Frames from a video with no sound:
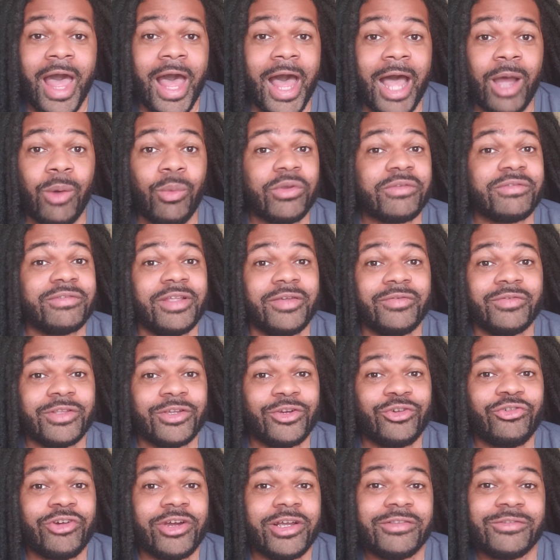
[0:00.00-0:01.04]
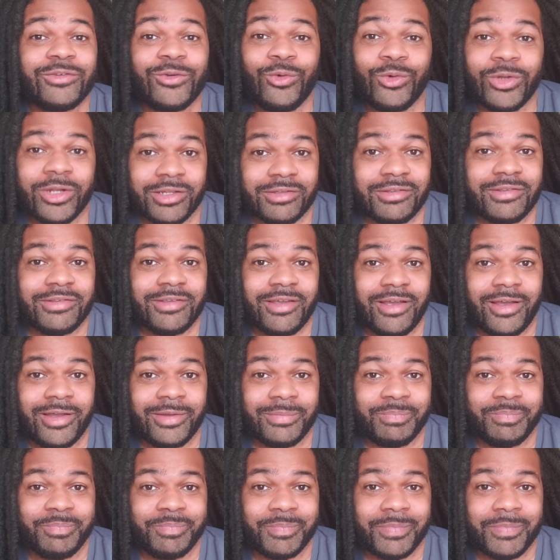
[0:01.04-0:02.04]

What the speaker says: I wasn't even in grade school at the time.